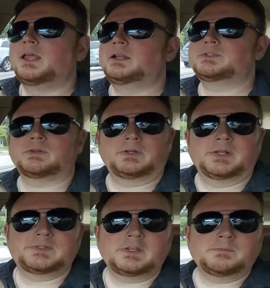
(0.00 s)
It is so
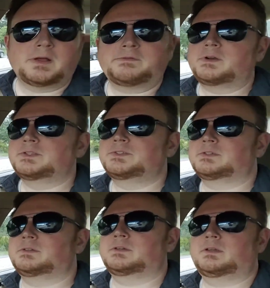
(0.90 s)
good to see you, my friends.
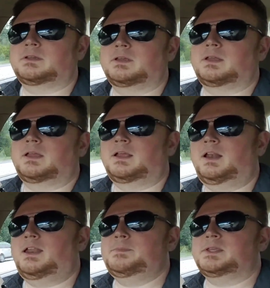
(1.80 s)

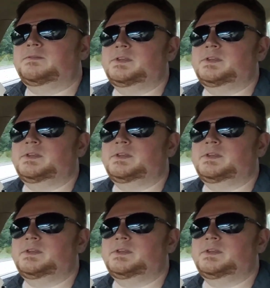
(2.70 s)
Let me give